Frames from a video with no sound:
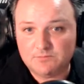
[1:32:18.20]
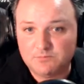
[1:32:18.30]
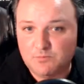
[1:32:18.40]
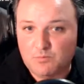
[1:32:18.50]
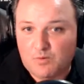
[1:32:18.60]

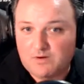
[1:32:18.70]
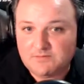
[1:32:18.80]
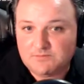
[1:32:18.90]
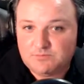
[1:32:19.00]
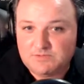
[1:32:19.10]
What
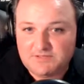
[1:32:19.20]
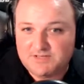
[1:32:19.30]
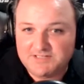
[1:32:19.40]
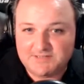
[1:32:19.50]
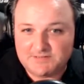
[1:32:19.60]

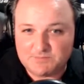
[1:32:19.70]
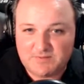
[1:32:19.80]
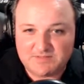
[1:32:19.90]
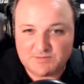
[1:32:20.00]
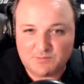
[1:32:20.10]
can you tell us a
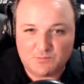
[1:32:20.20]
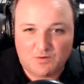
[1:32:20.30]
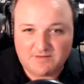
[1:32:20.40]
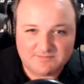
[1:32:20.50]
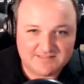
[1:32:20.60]
bit, sort of
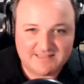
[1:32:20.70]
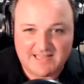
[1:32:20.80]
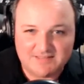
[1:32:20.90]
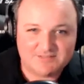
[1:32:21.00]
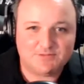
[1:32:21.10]
what
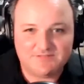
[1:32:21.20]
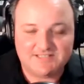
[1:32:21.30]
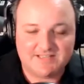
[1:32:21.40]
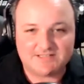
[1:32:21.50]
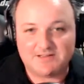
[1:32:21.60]
that sort of
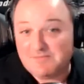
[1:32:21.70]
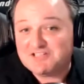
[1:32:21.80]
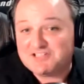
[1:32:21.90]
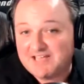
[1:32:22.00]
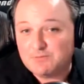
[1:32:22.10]
entails? I
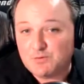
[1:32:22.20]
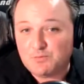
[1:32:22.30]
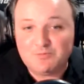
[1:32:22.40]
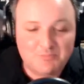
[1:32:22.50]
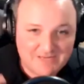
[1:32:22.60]
imagine head of
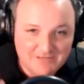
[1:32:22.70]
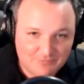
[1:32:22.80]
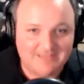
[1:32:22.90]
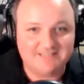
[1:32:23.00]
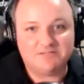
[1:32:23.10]
woodwind would be
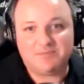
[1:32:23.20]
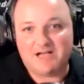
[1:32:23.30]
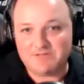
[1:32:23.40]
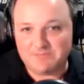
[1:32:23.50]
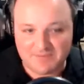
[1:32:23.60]
running the
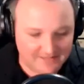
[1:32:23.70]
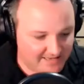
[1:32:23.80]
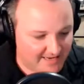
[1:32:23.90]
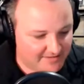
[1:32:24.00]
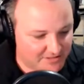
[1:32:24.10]
department, but
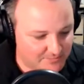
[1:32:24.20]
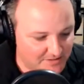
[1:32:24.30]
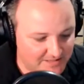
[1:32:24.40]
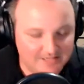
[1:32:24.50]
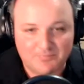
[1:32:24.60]
the
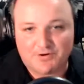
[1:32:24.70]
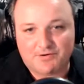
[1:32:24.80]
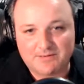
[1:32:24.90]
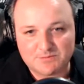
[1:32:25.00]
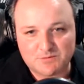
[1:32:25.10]
community
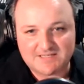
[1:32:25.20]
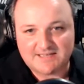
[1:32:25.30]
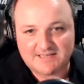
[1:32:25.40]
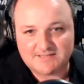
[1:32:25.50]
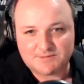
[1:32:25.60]
programs, what's
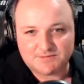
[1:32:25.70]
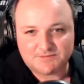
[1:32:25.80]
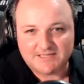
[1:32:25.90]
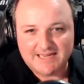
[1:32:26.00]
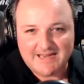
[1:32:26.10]
that sort of
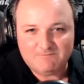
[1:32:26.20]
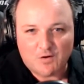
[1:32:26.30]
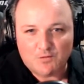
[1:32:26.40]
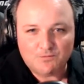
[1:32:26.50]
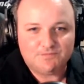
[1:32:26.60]

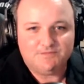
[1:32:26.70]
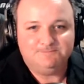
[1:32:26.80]
involve?